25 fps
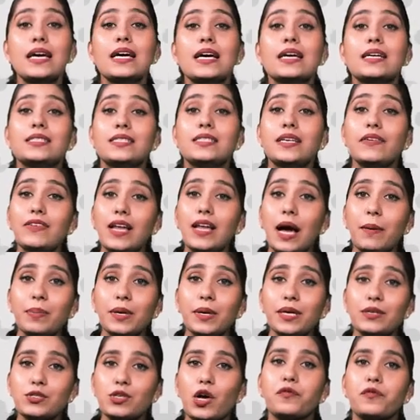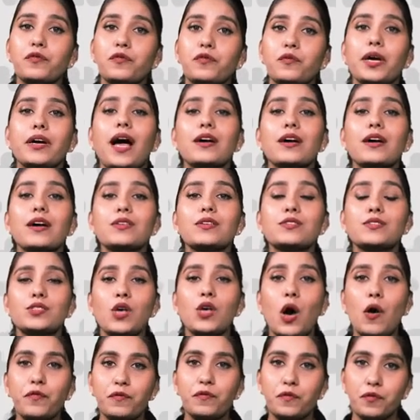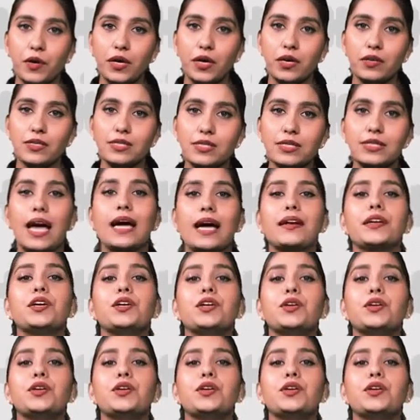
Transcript: Developing software are softwares that are